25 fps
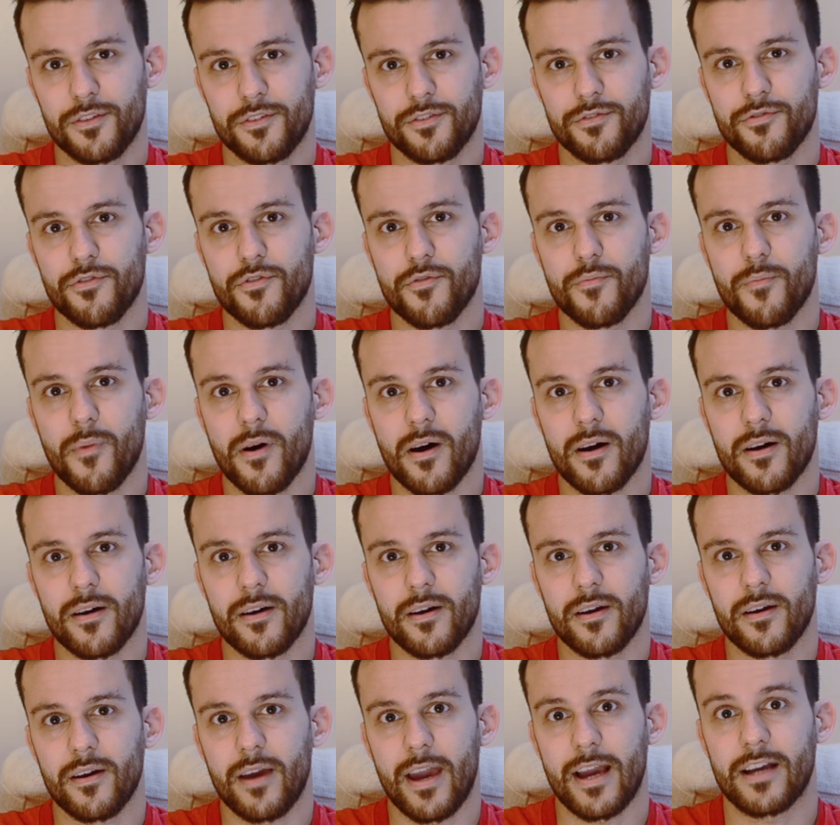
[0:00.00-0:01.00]
through
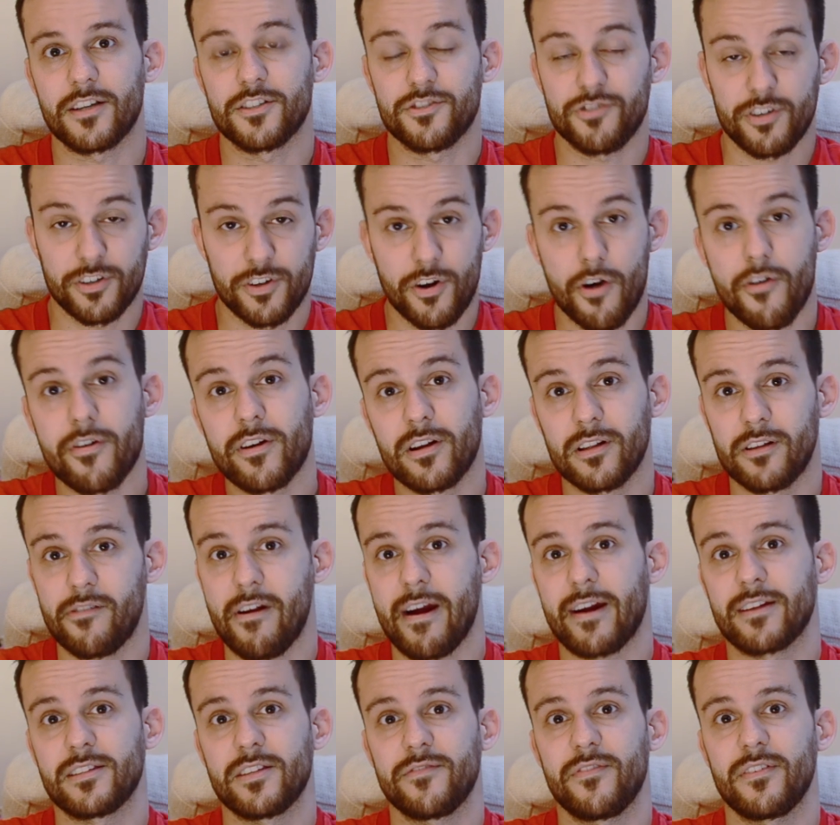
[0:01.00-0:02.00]
my extracurricular
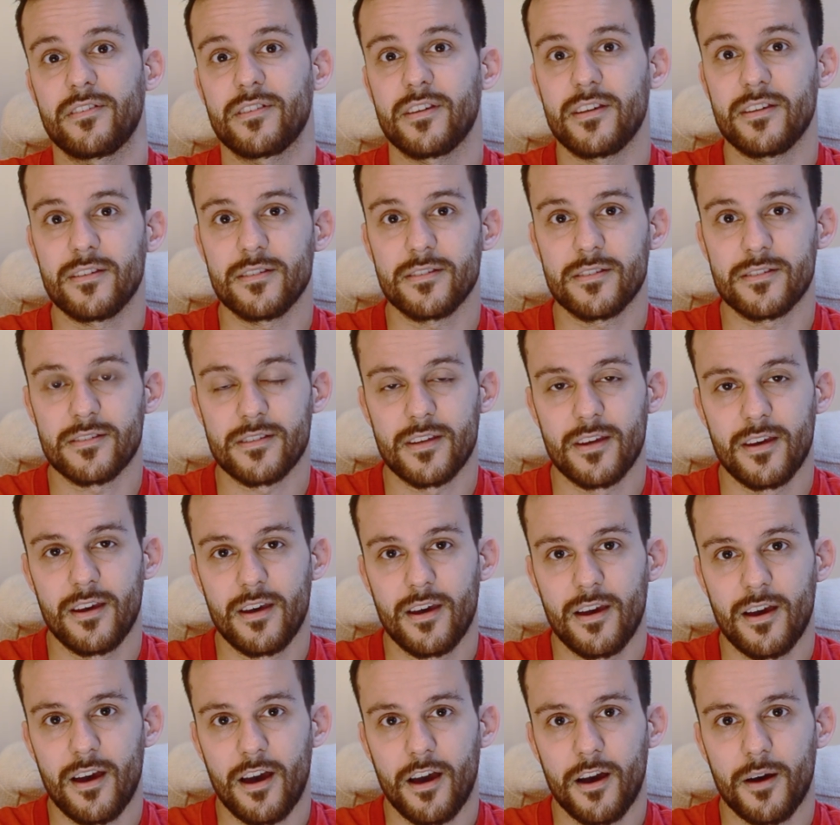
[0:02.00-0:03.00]
activities.
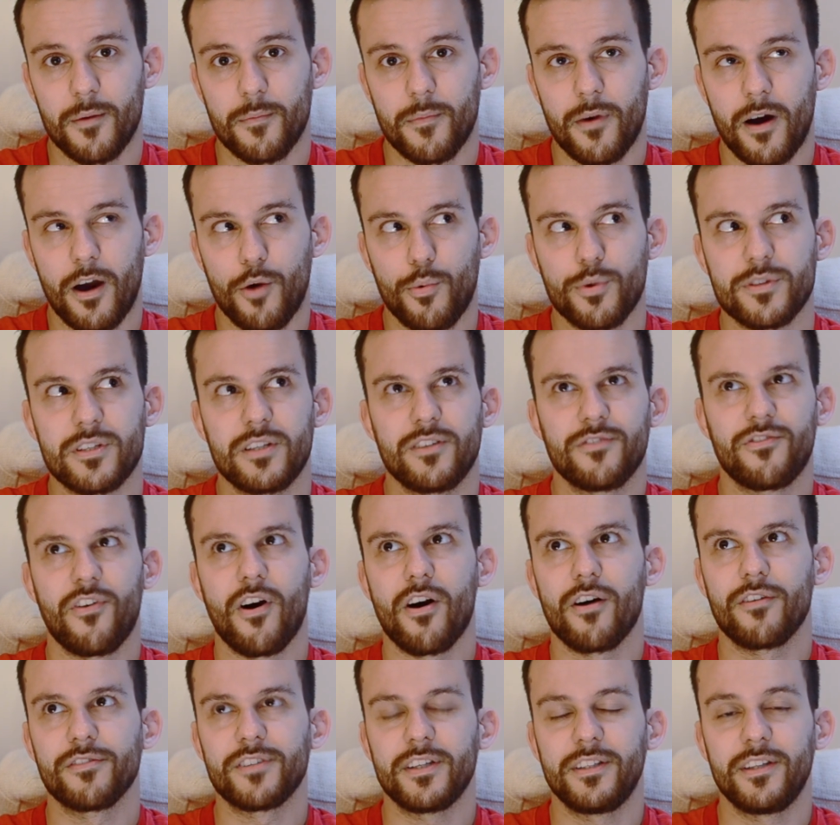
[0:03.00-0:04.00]
Um, I was
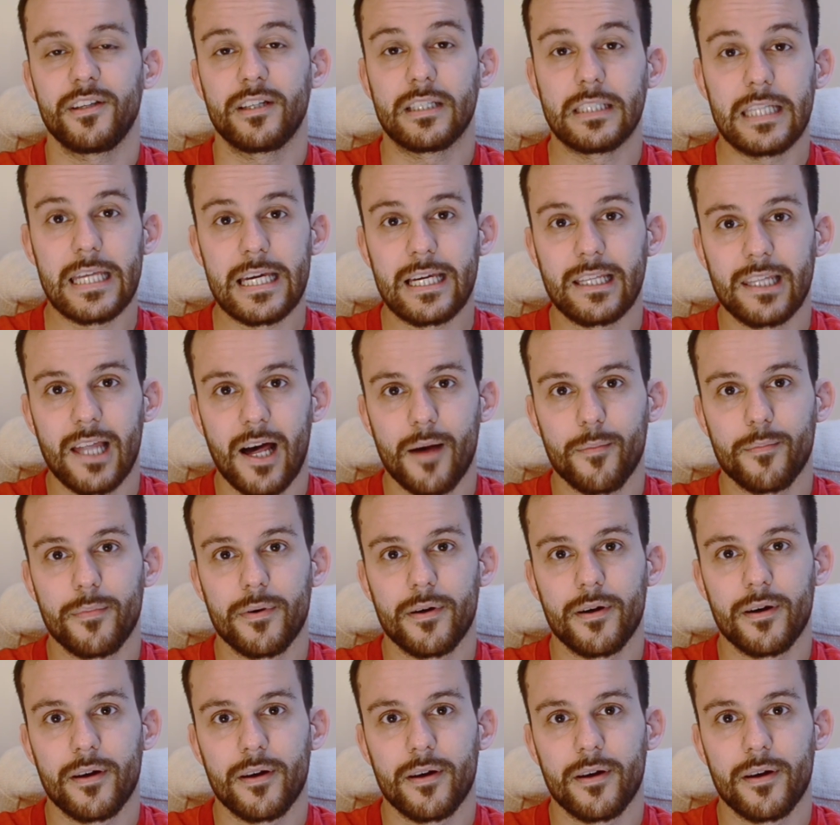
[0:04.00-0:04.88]
involved in the Glee Club,